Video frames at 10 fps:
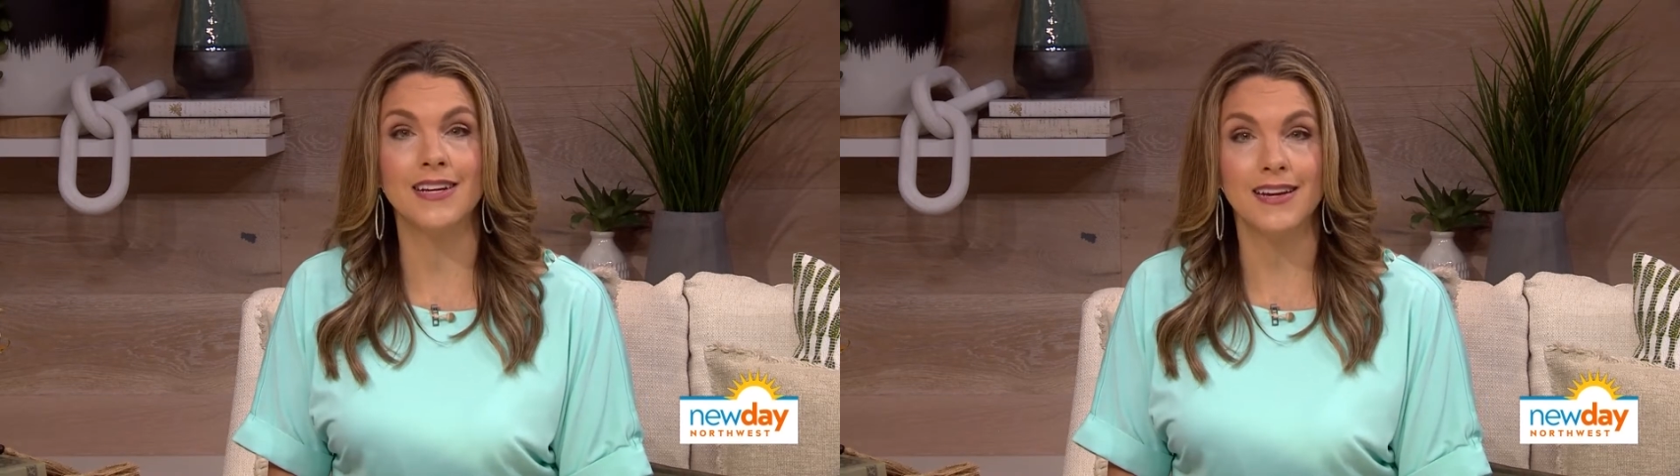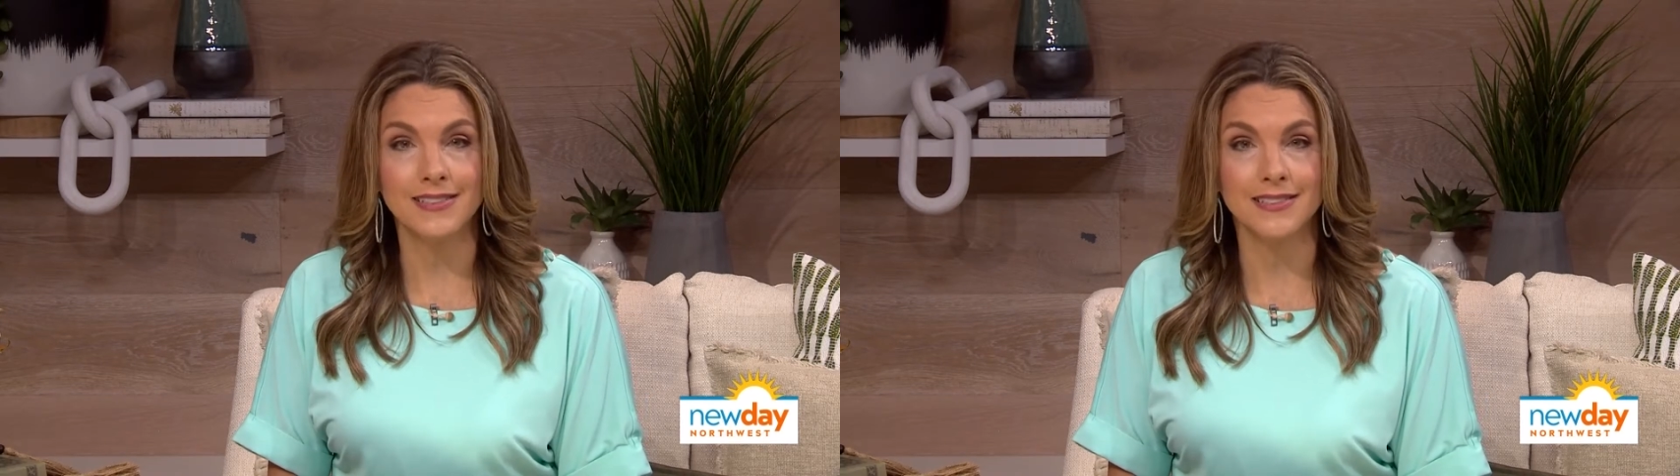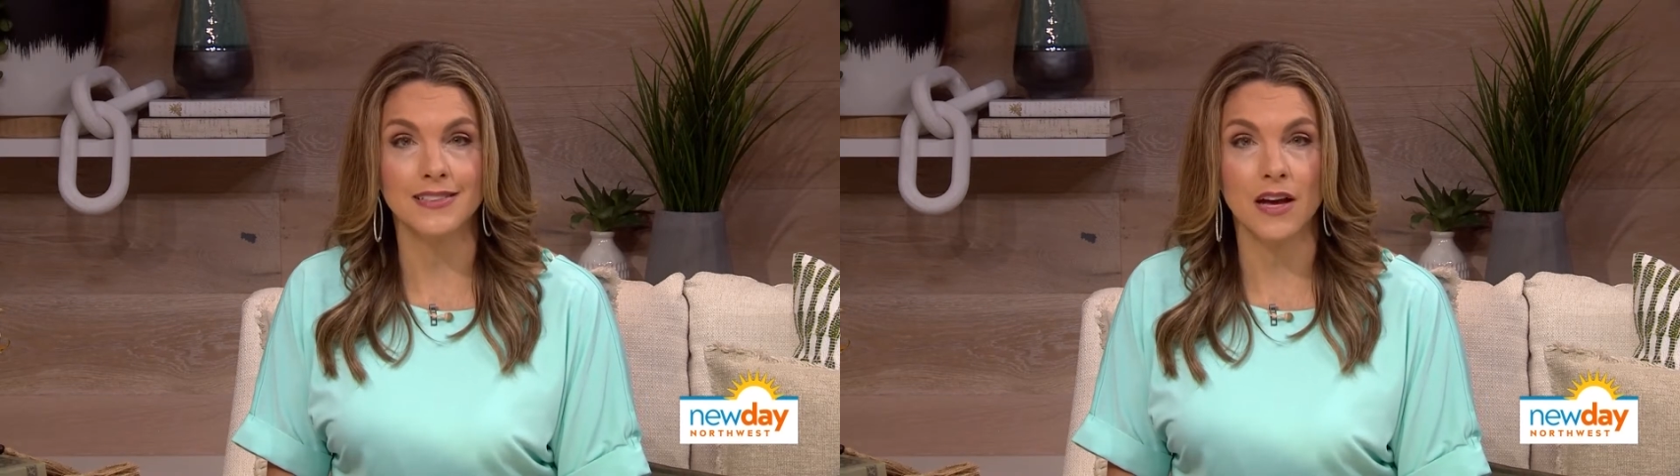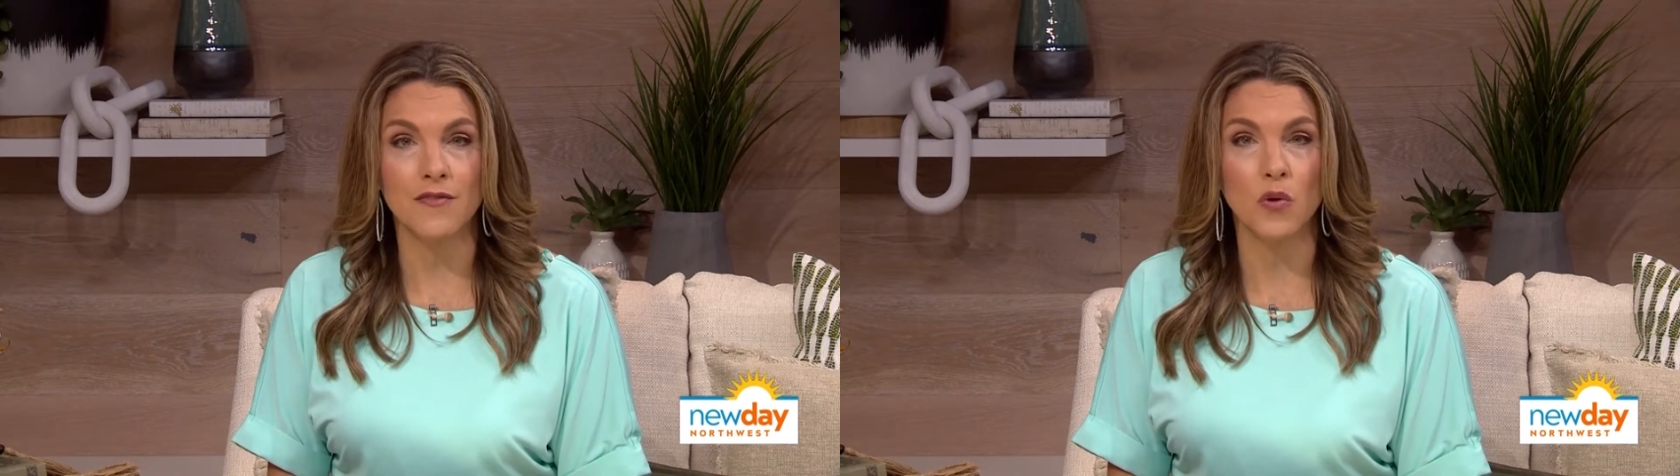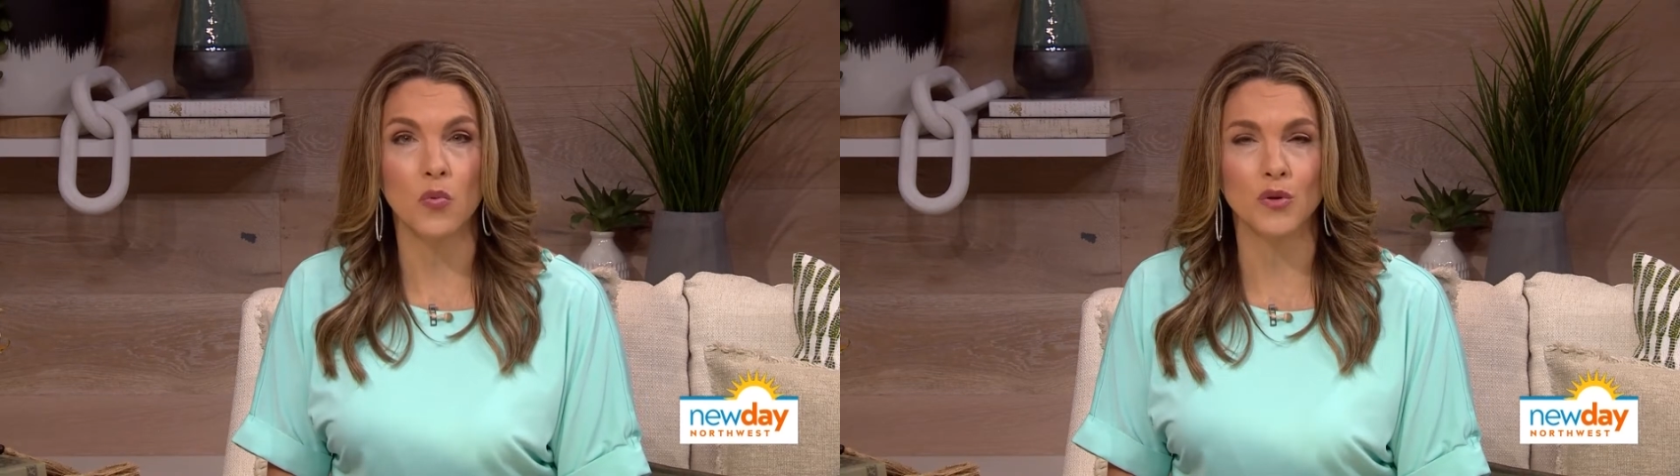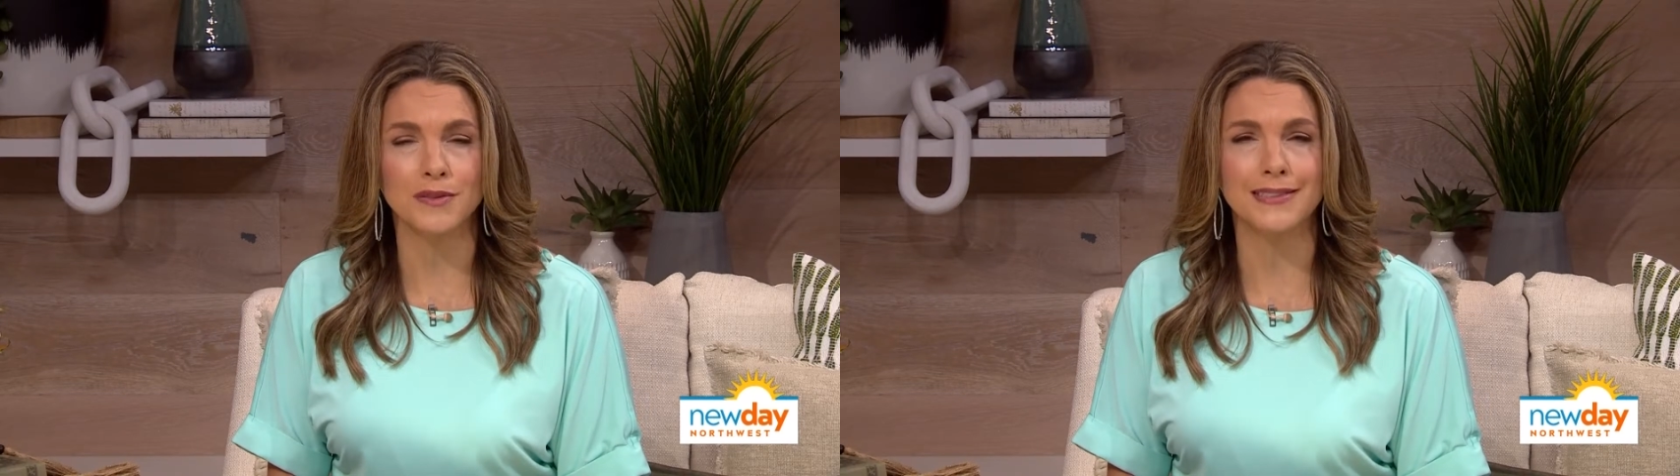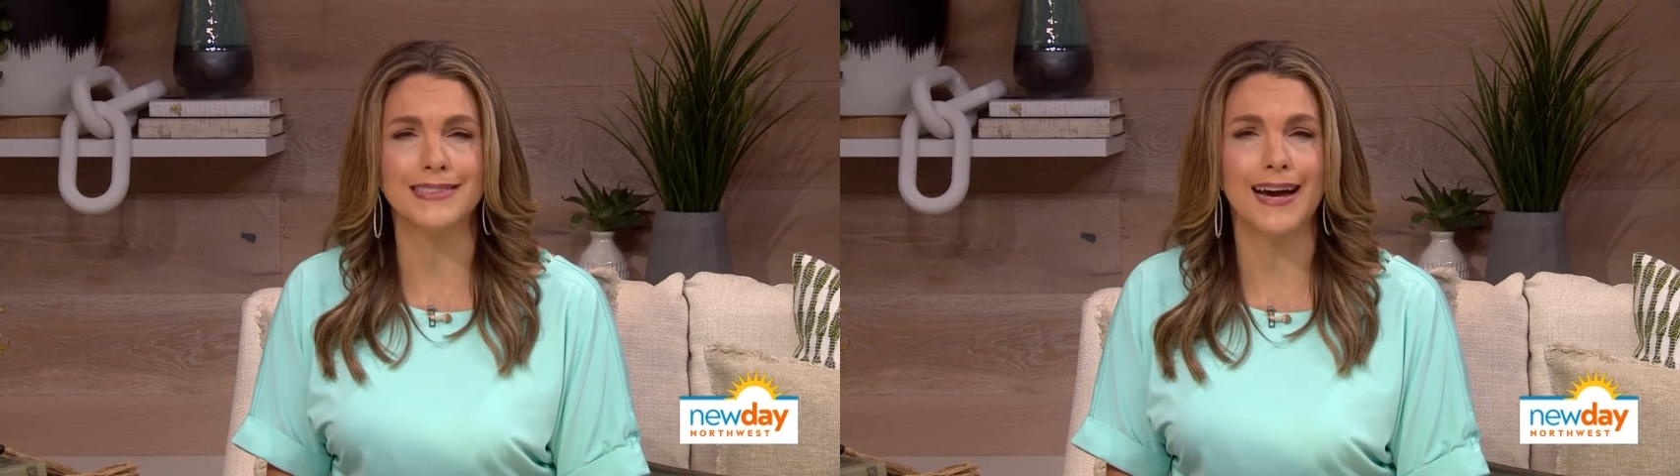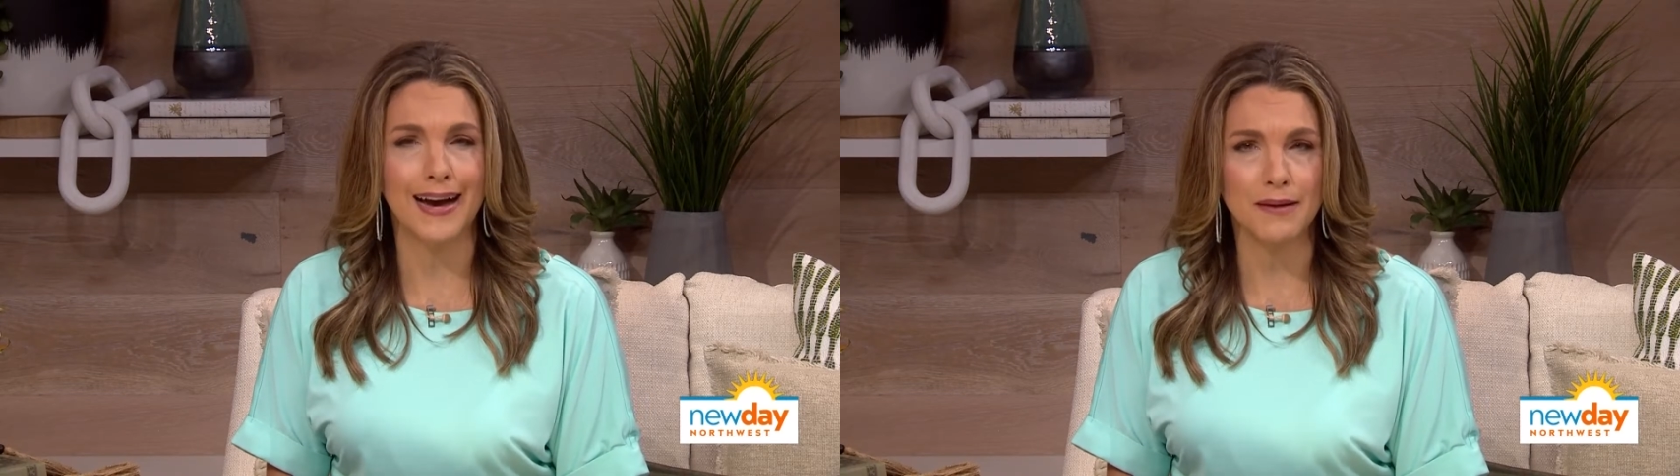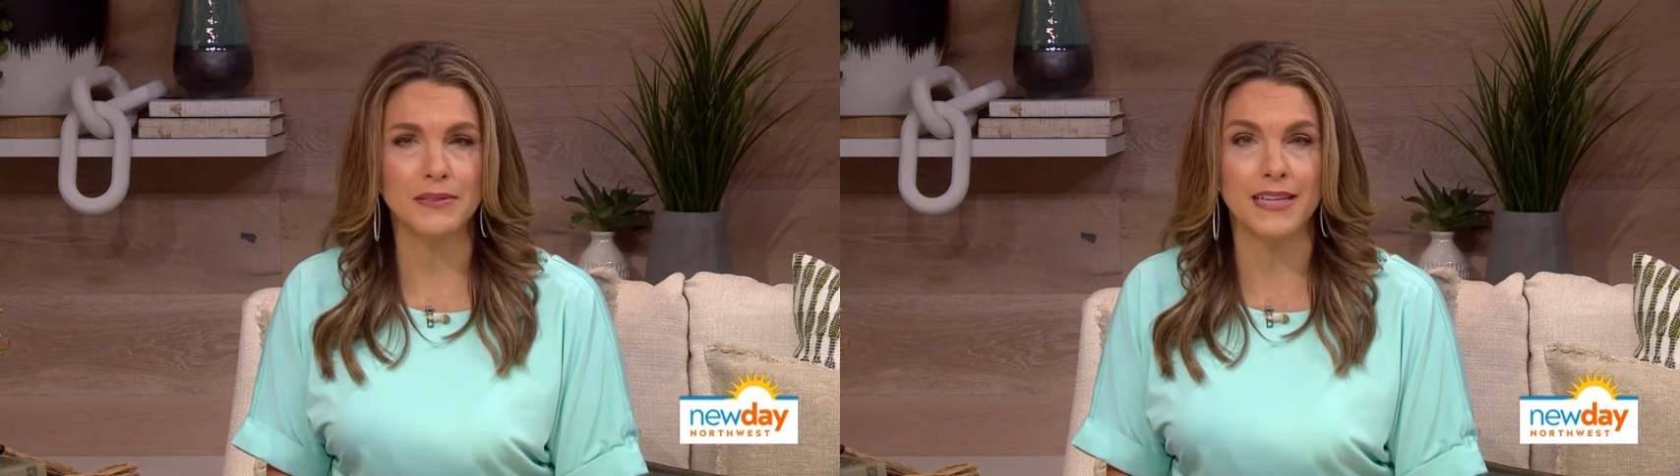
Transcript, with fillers: dozens of the world's top